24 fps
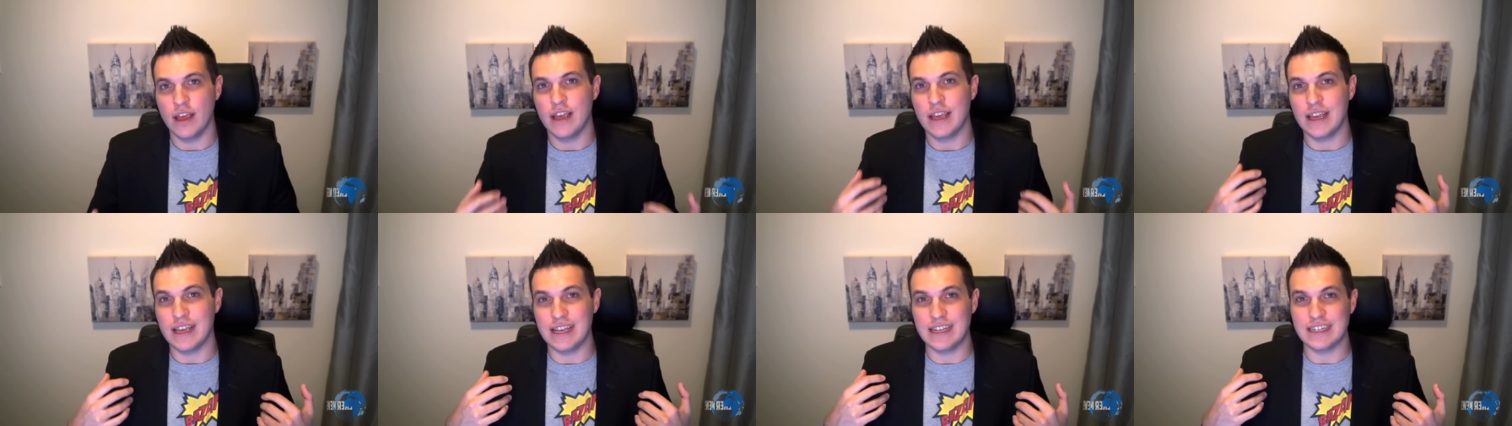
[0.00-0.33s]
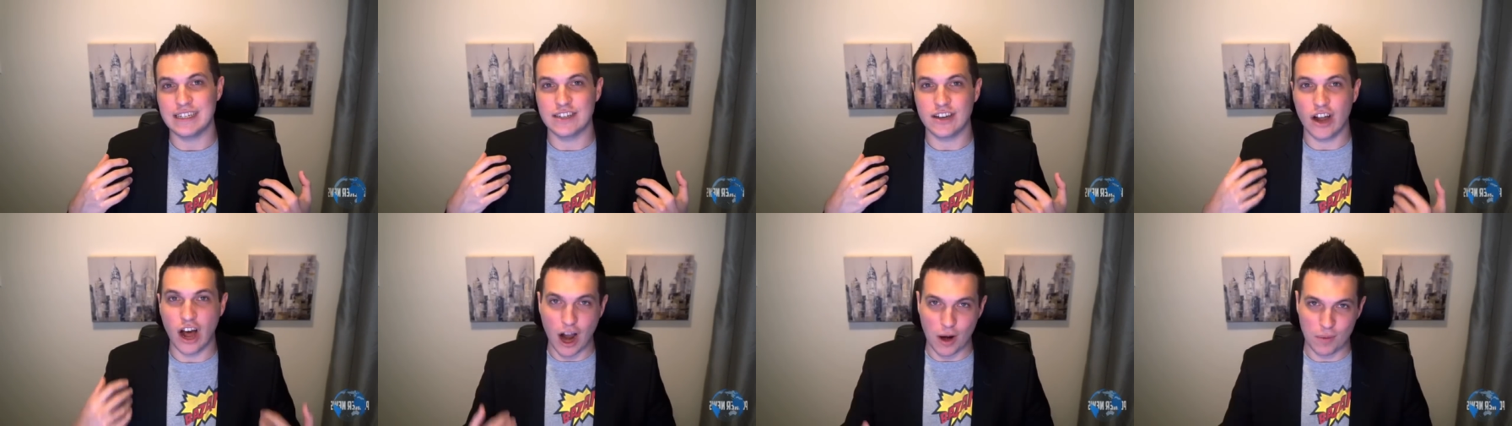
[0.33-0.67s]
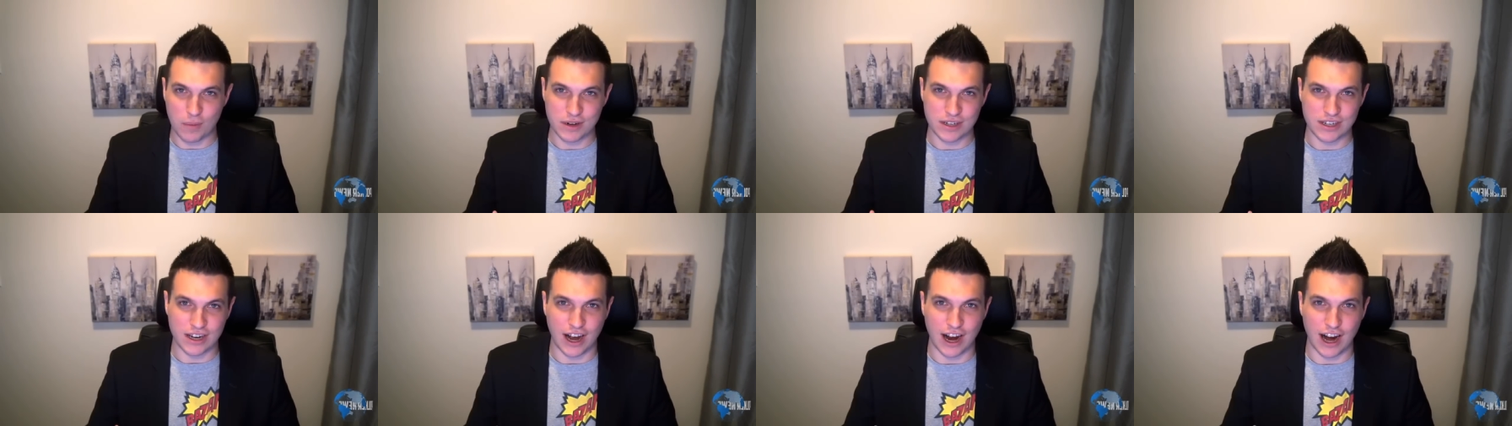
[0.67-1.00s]
he's not
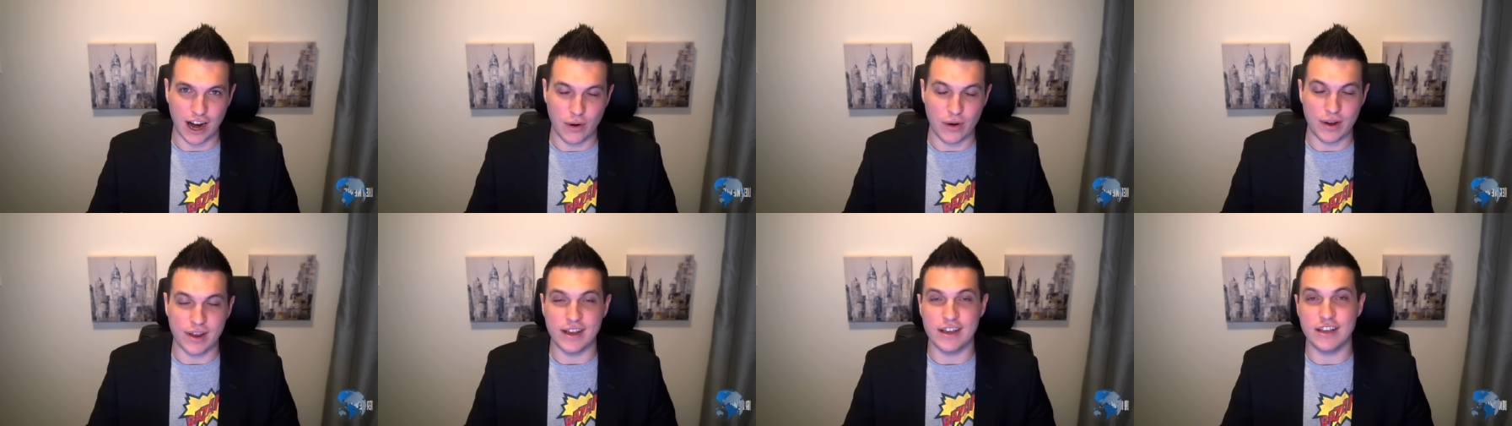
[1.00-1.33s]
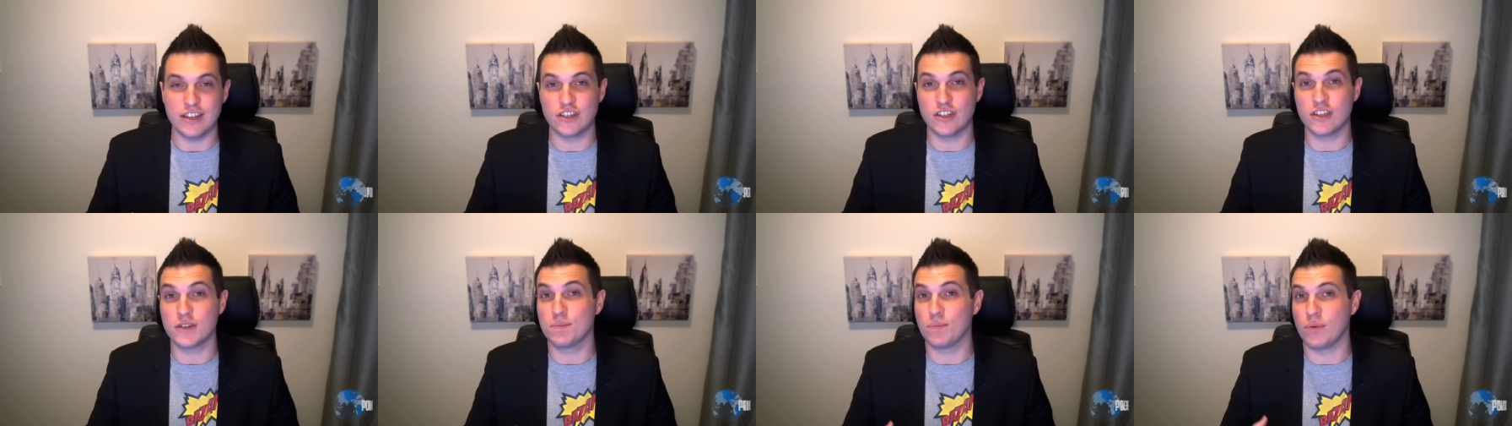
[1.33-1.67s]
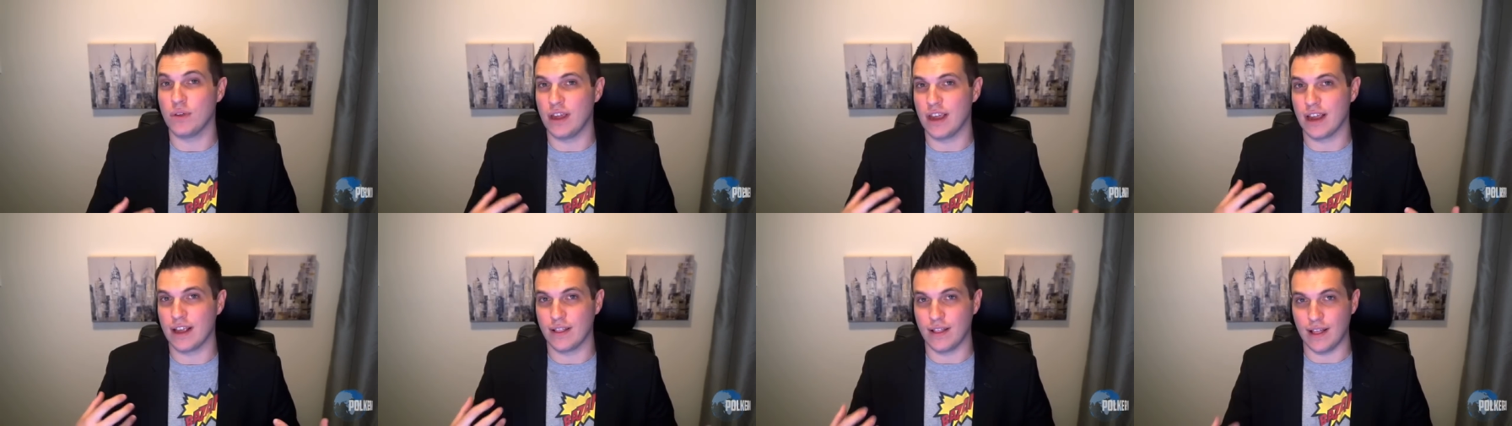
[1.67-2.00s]
retiring, he's just
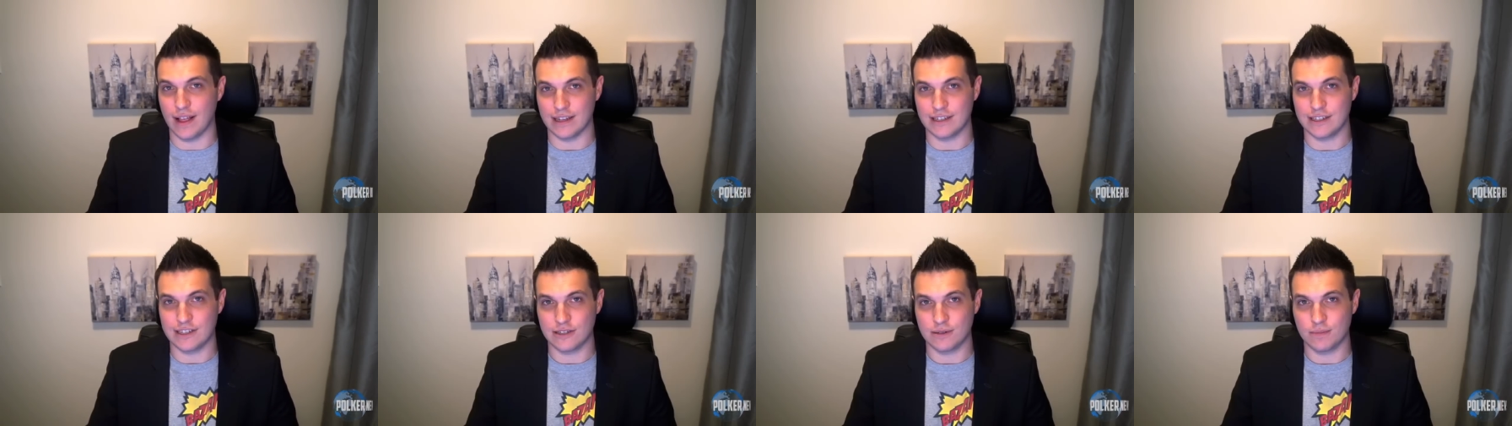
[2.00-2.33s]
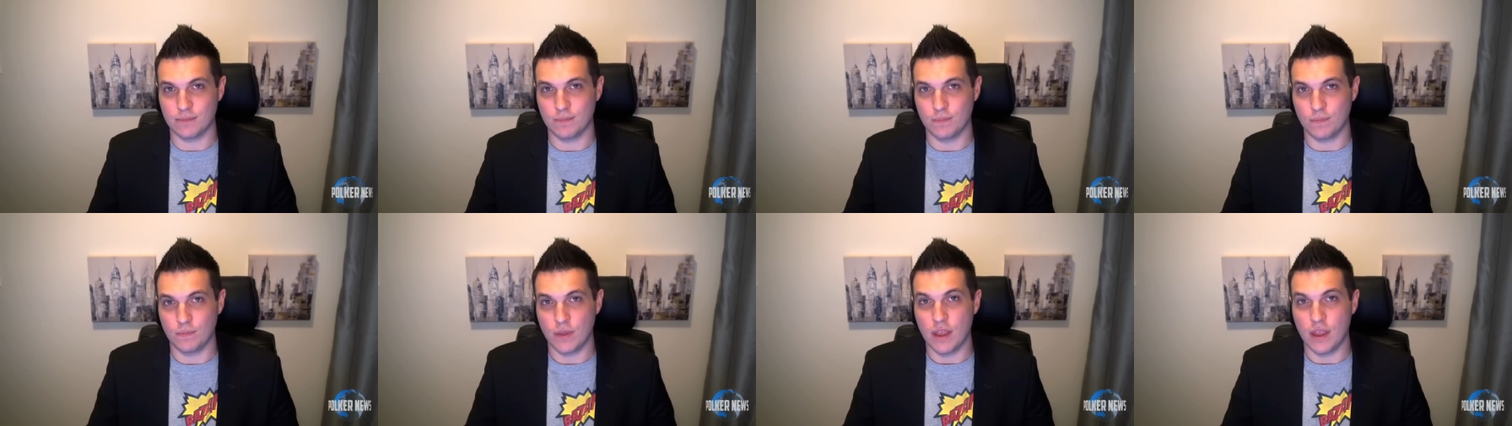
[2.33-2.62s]
playing less.